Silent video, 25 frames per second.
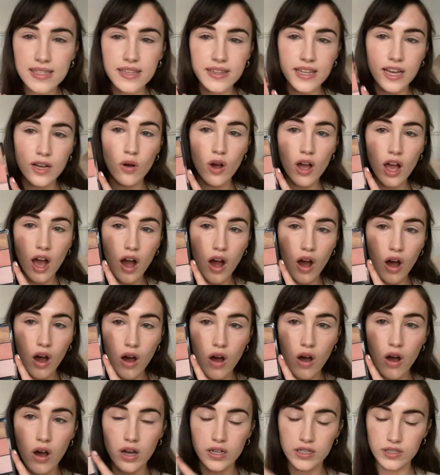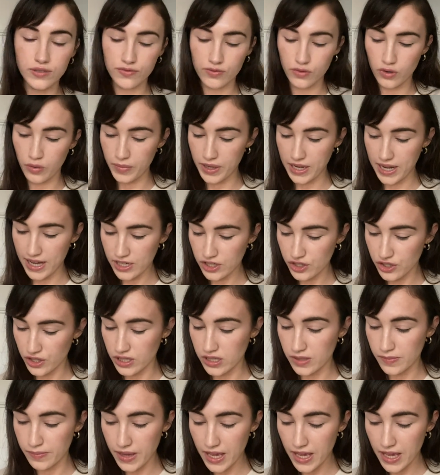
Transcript: Like, they're quite hard formulations.